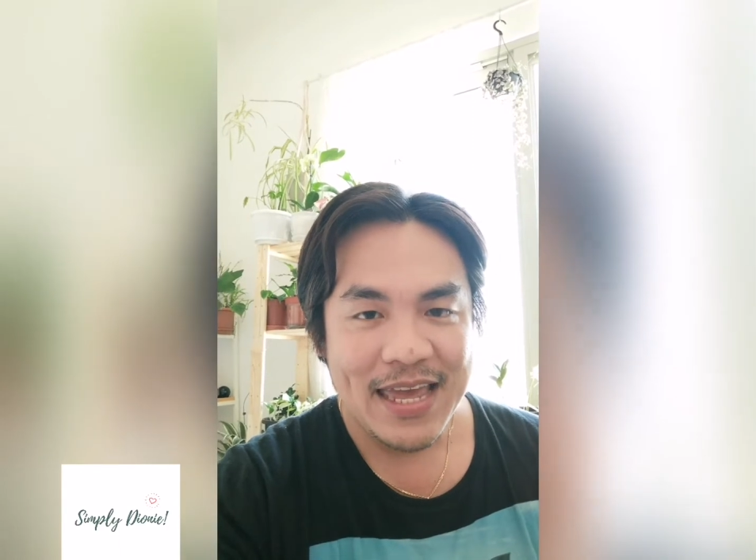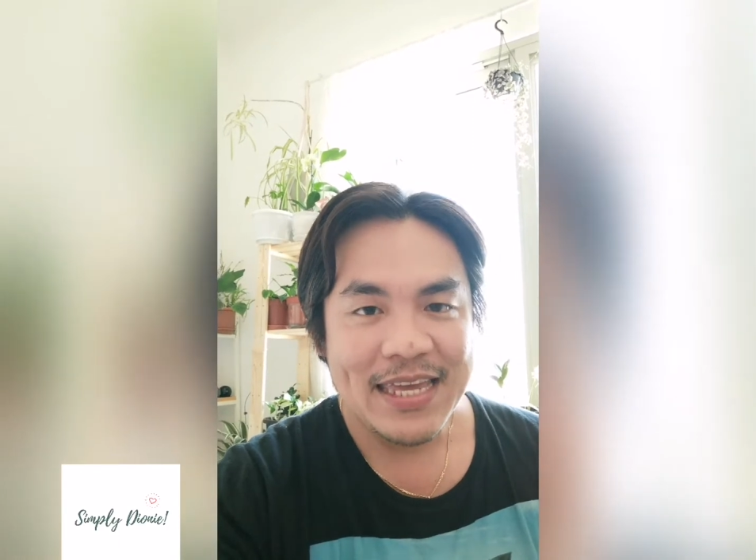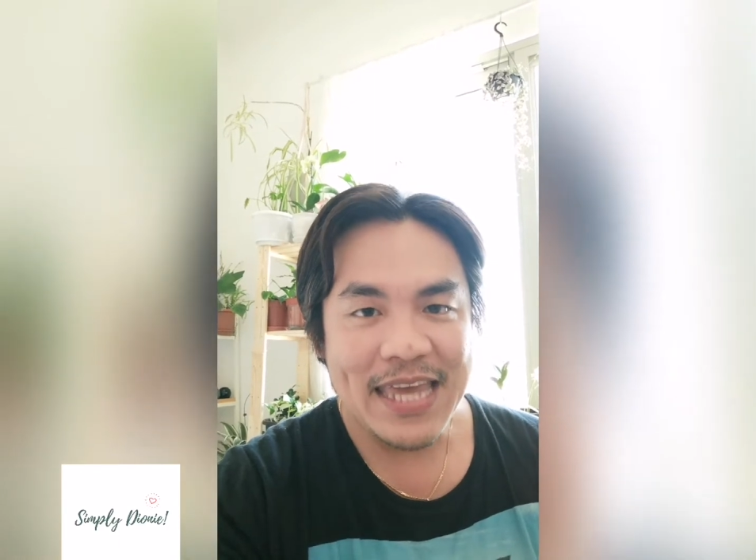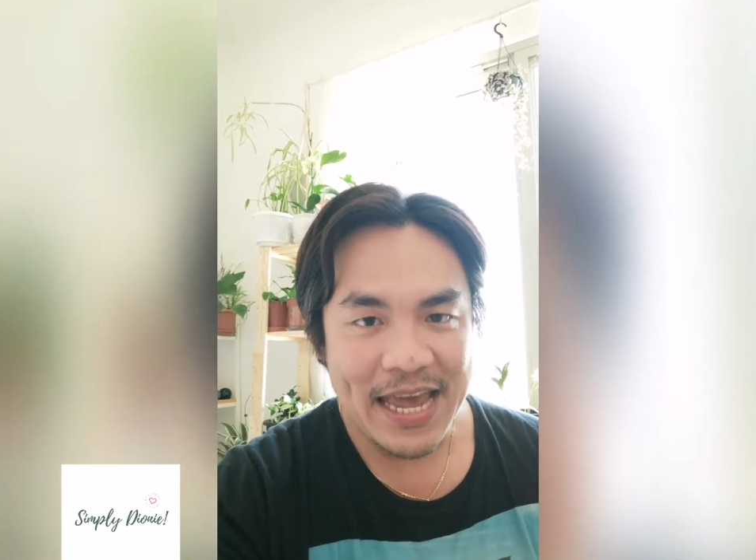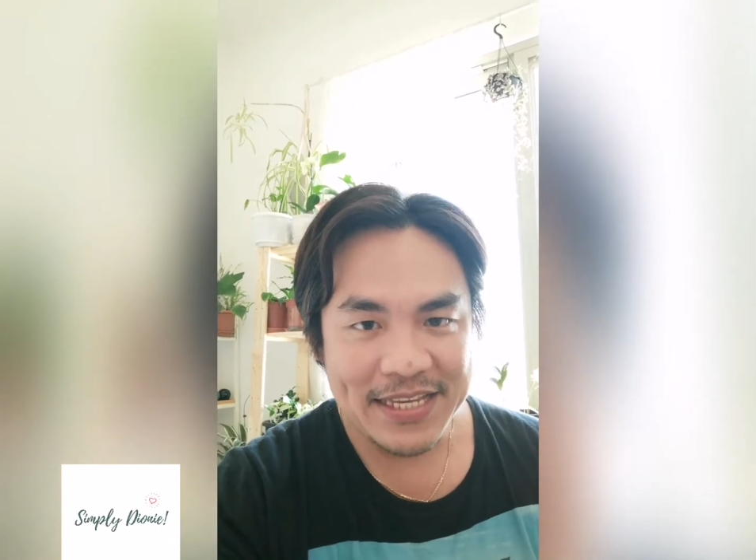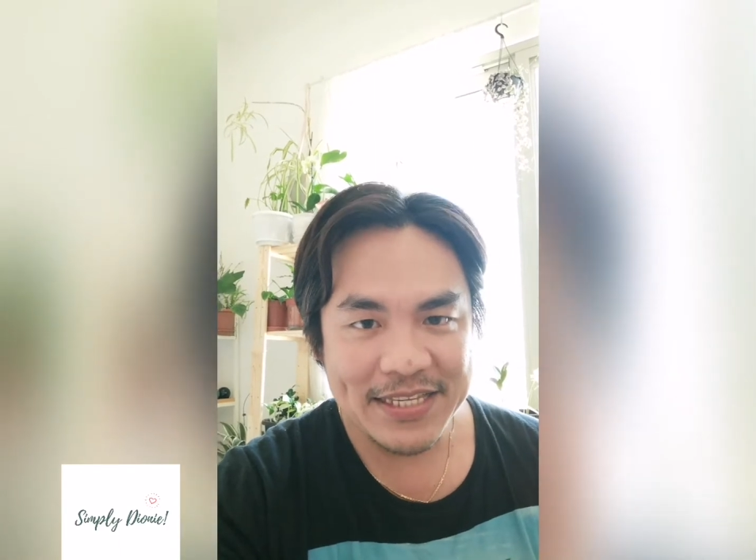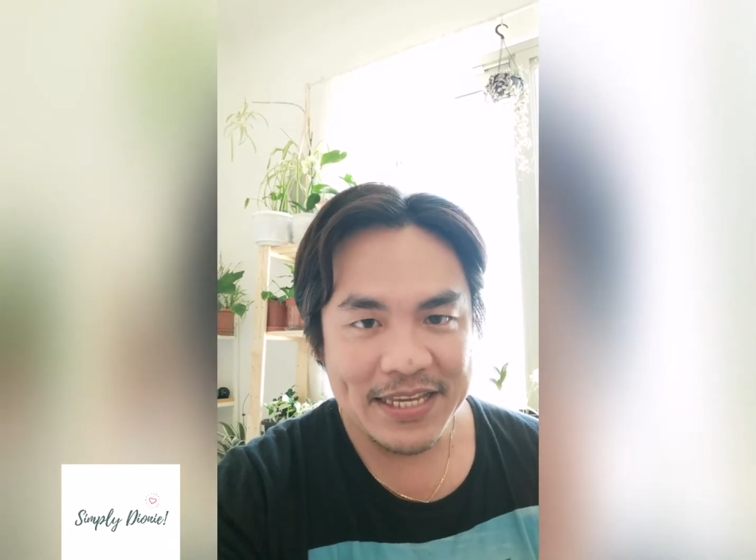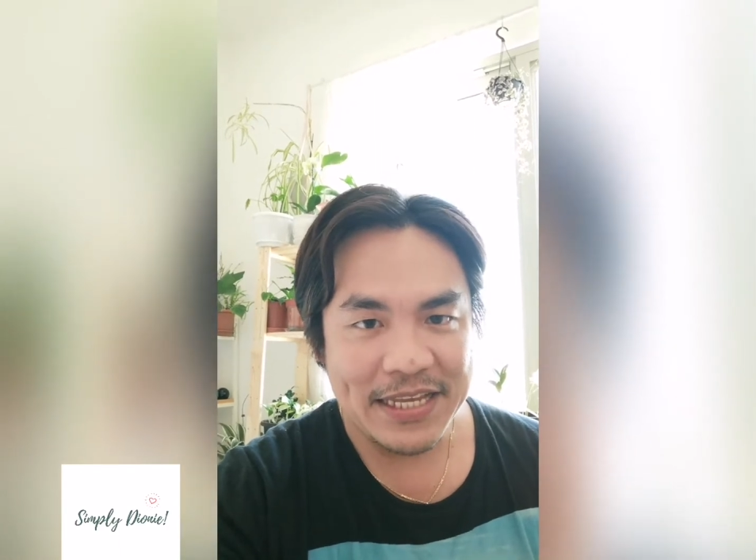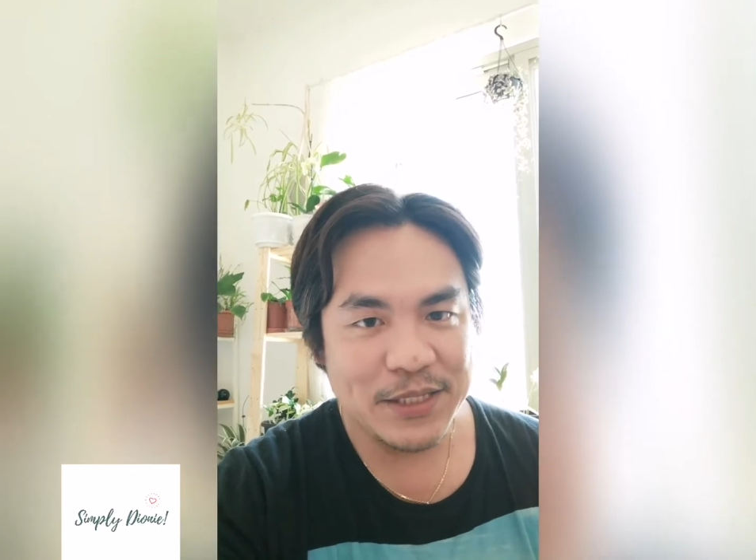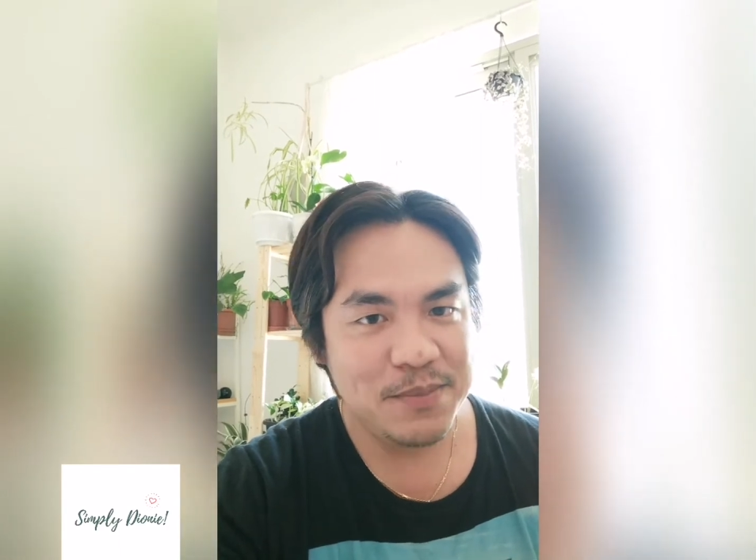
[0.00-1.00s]
Yes,
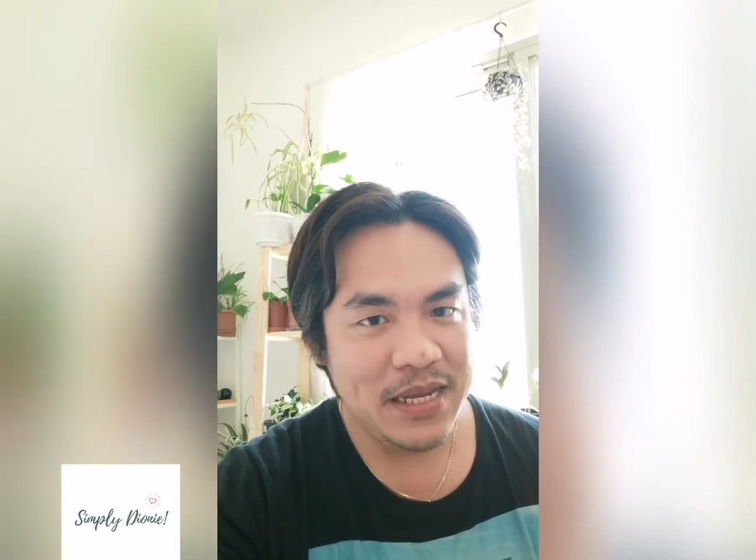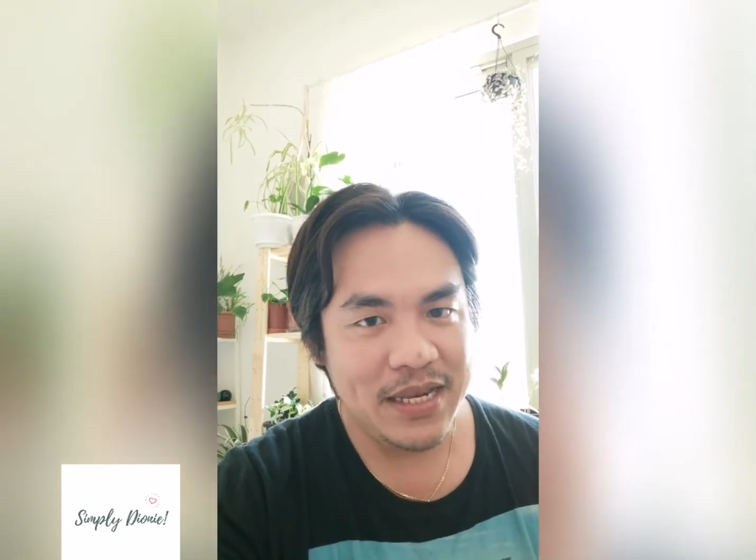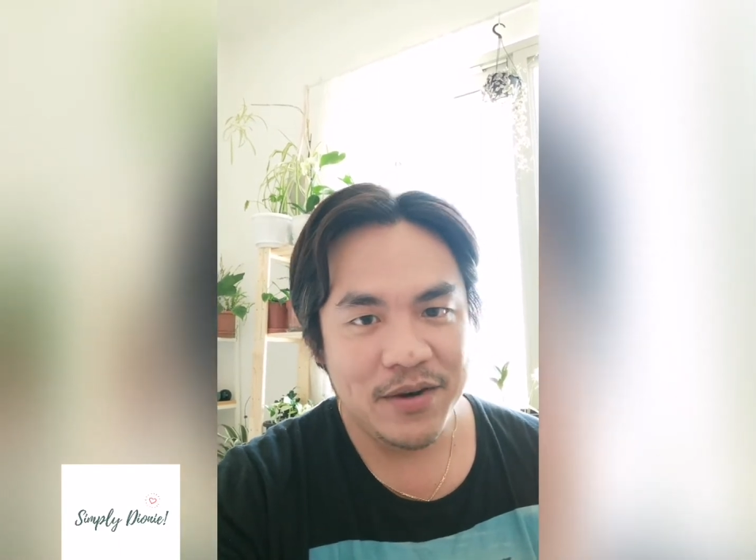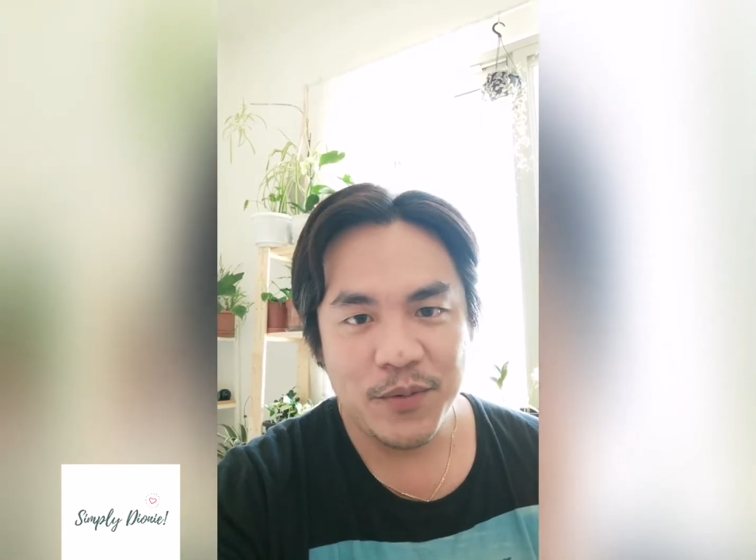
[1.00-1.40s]
it's been